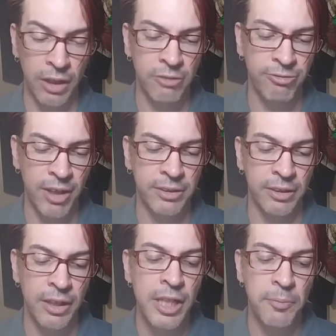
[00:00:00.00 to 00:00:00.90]

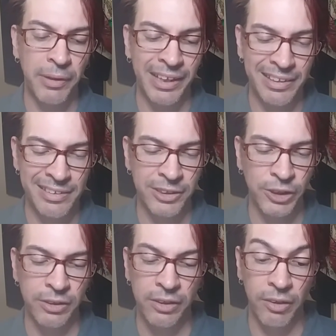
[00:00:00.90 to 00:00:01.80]
unaffected by the
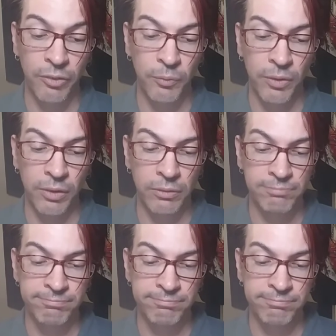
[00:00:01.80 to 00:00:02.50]
condition of the world.